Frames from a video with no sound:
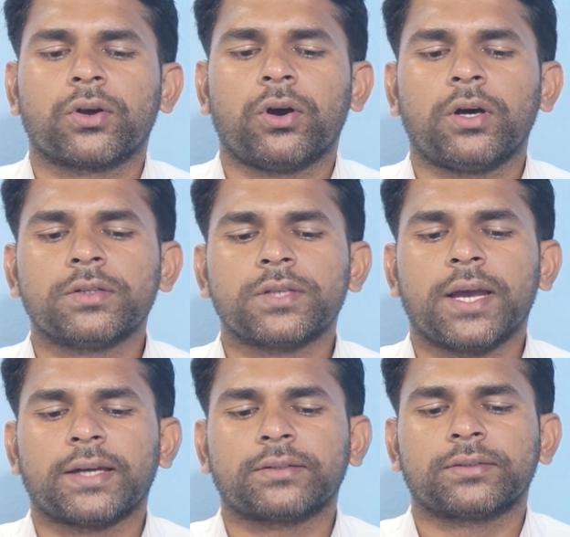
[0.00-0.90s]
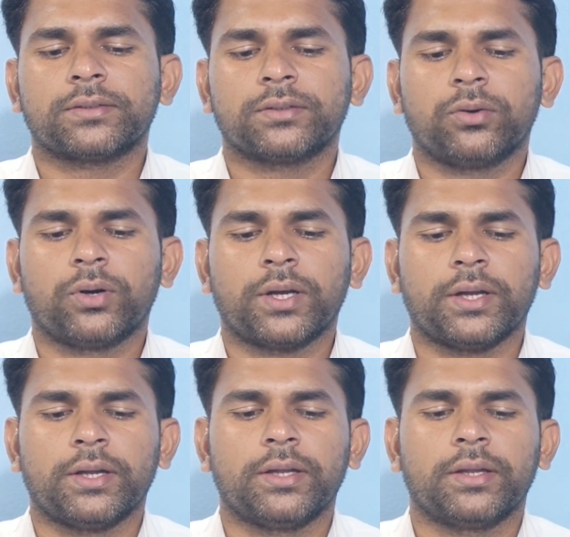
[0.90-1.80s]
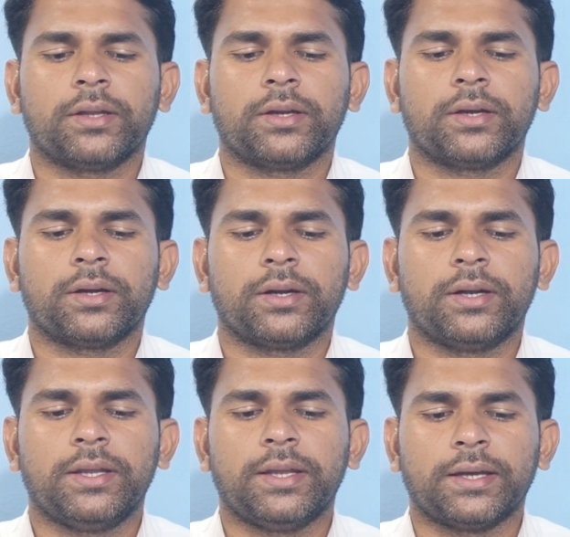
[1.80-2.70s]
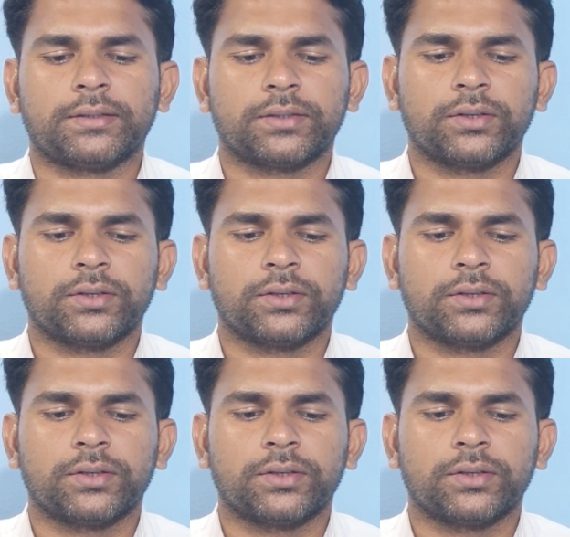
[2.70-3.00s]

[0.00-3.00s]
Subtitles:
cos x, okay, dx.